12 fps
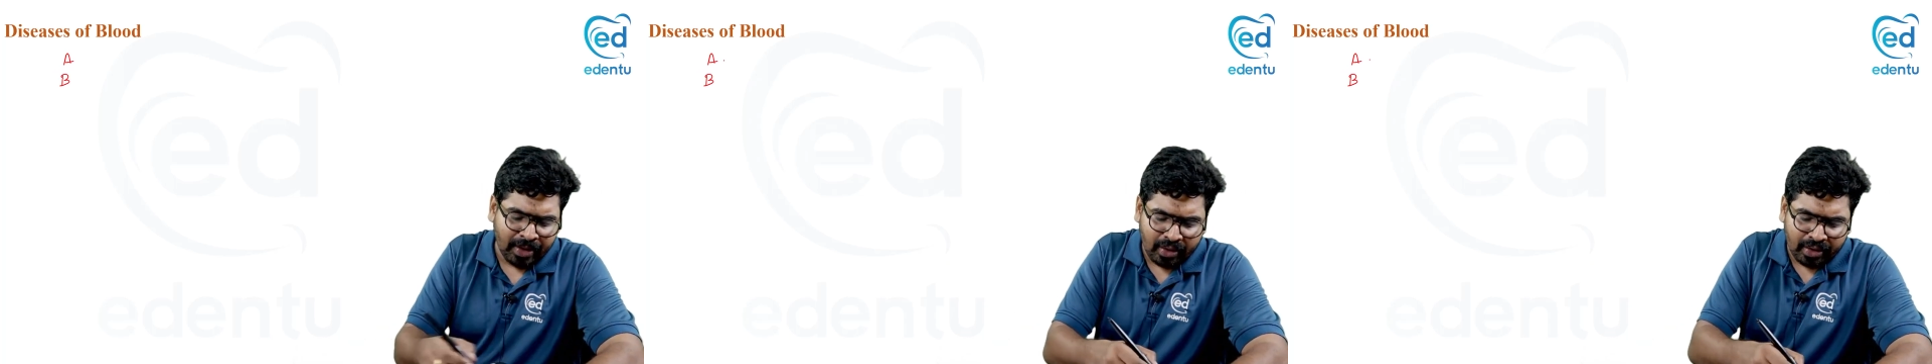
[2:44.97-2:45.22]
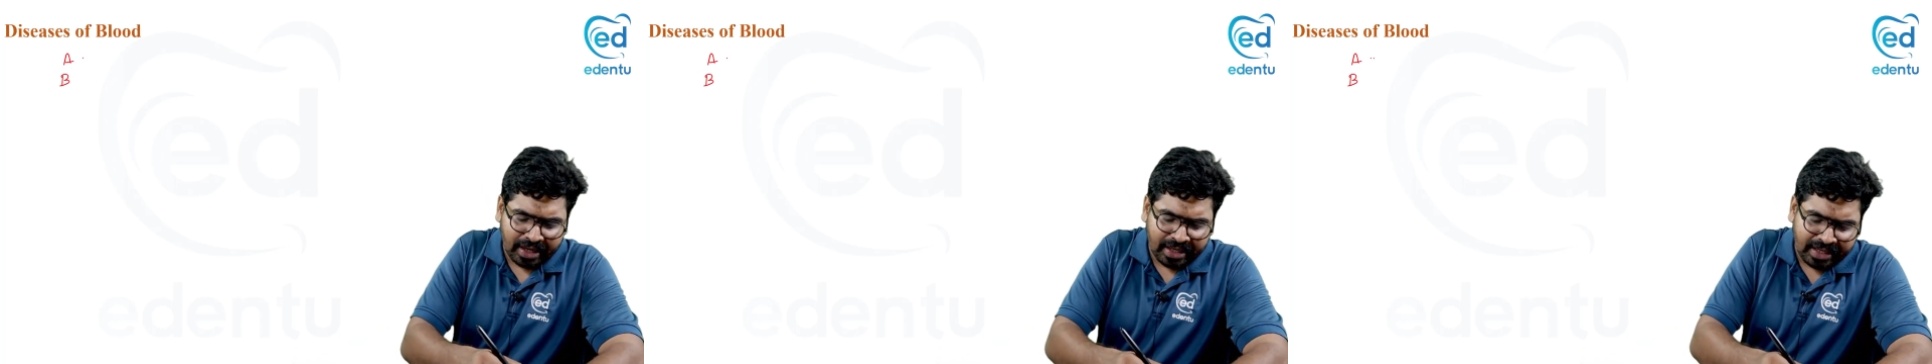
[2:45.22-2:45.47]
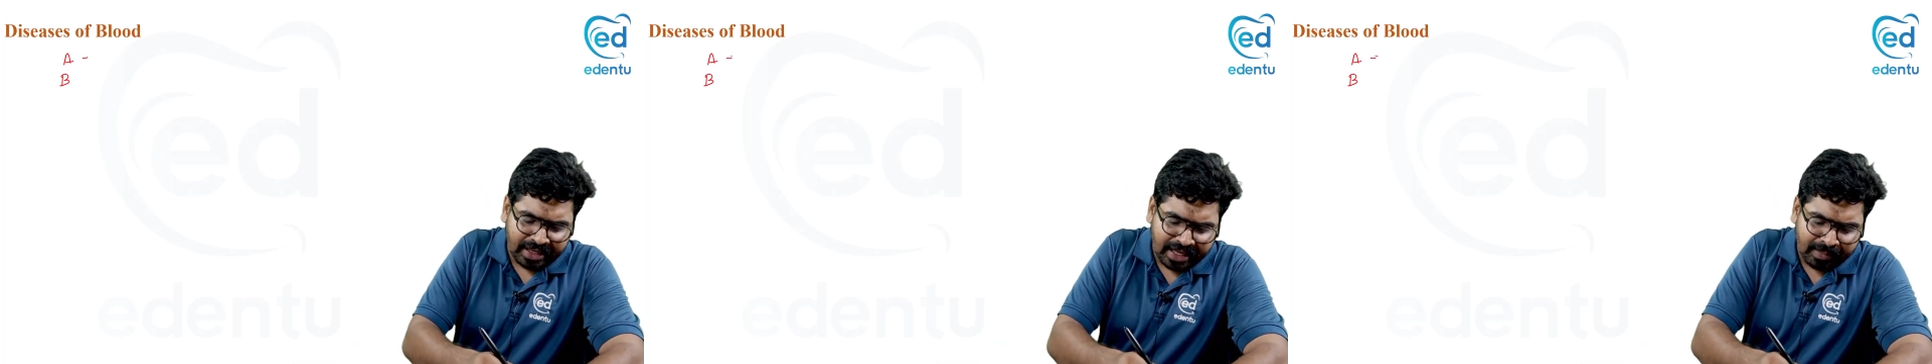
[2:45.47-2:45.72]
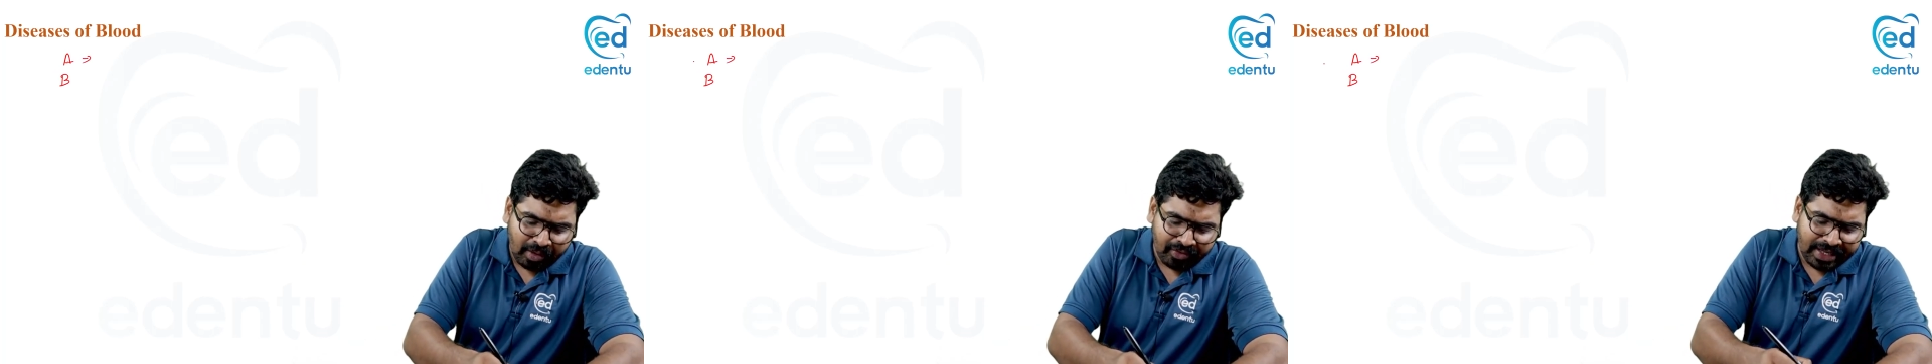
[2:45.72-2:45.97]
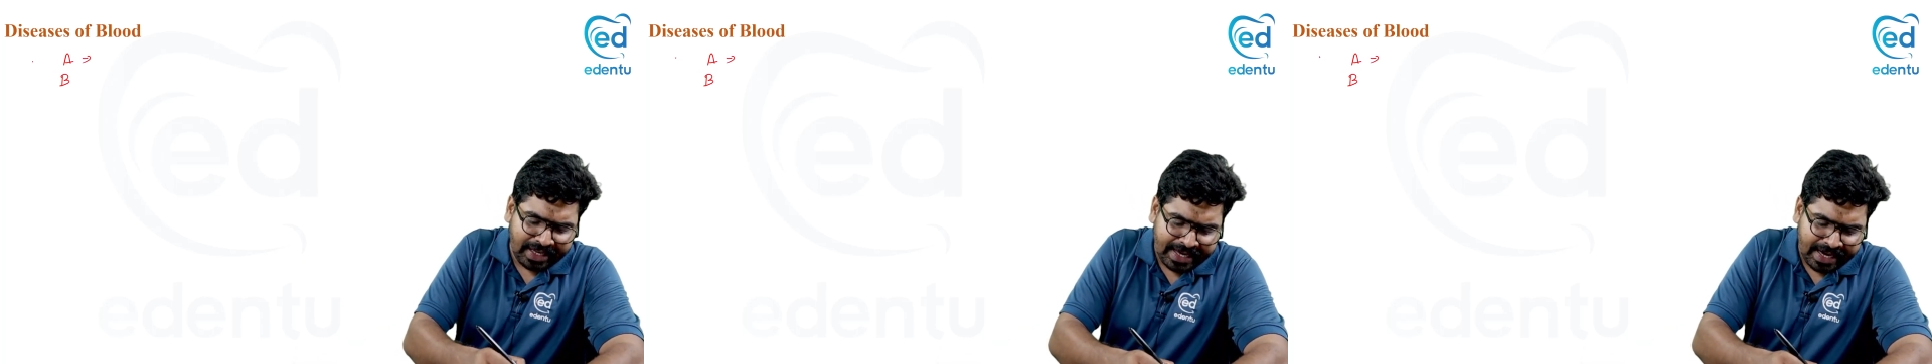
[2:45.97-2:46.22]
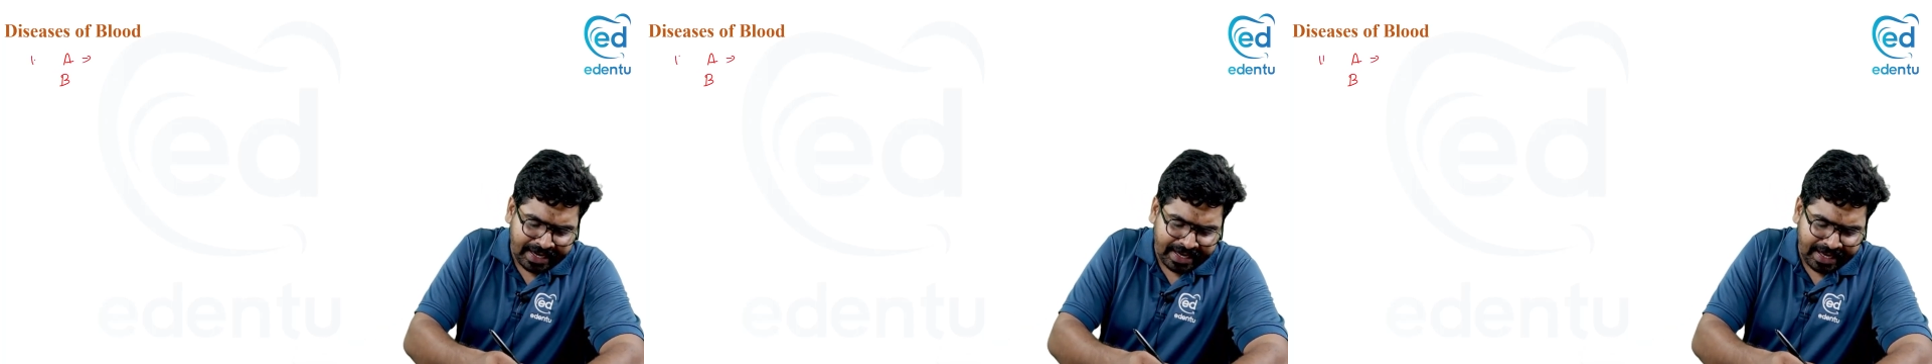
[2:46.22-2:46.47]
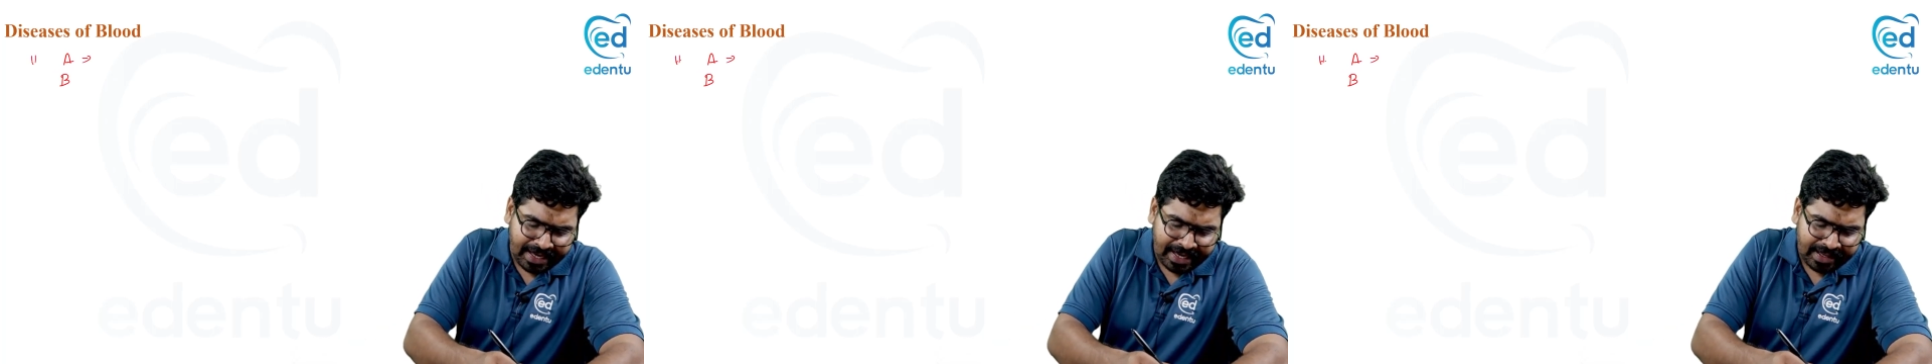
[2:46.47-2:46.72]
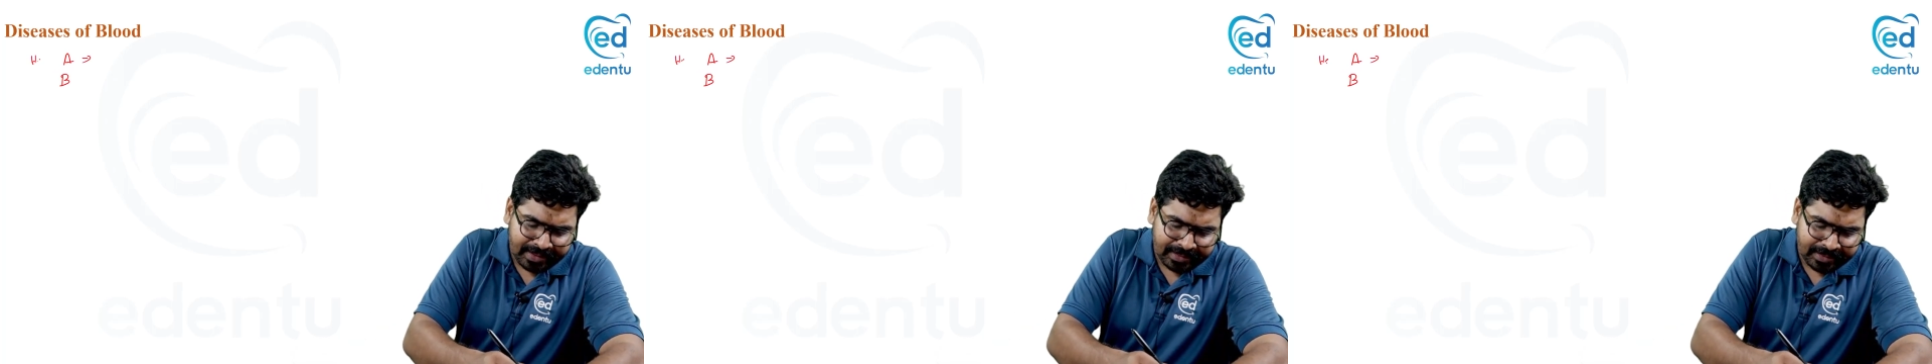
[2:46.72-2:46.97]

Okay, in hemophilia A,